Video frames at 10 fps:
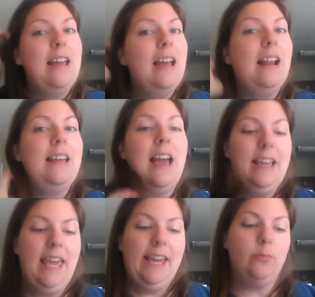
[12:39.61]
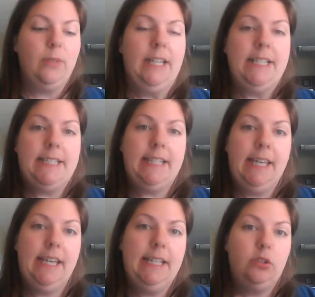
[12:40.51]
I can't really
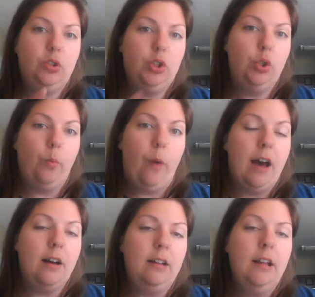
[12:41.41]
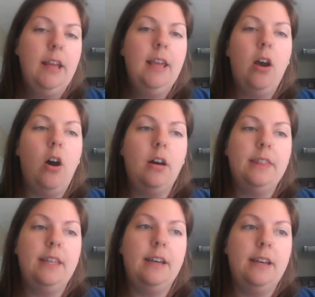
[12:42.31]
see too well on
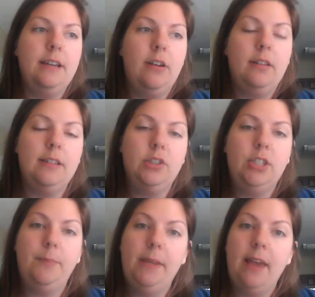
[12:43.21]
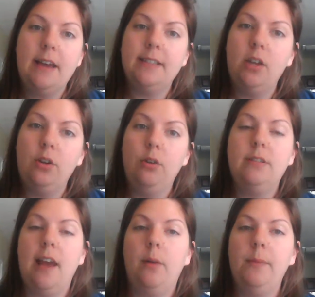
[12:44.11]
the GPS. Can you
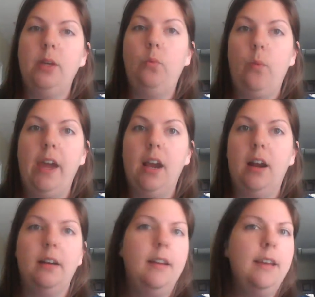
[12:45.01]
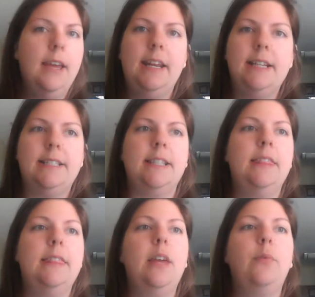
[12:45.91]
tell me where it is? And
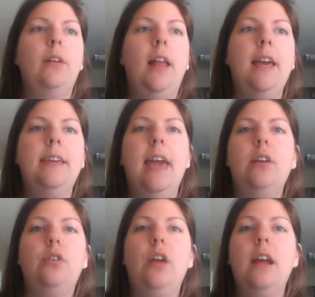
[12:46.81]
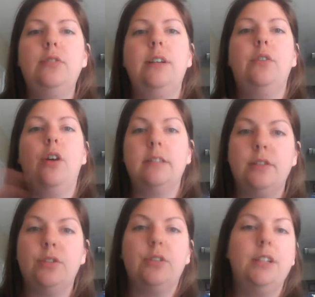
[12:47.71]
they were like, yeah, you're actually across
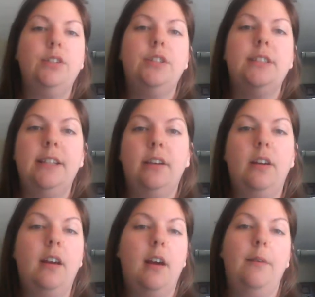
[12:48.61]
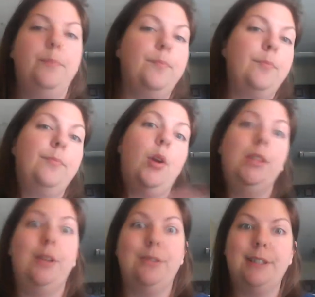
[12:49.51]
the street. You just need to come on
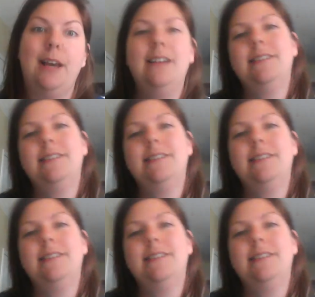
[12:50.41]
the other side.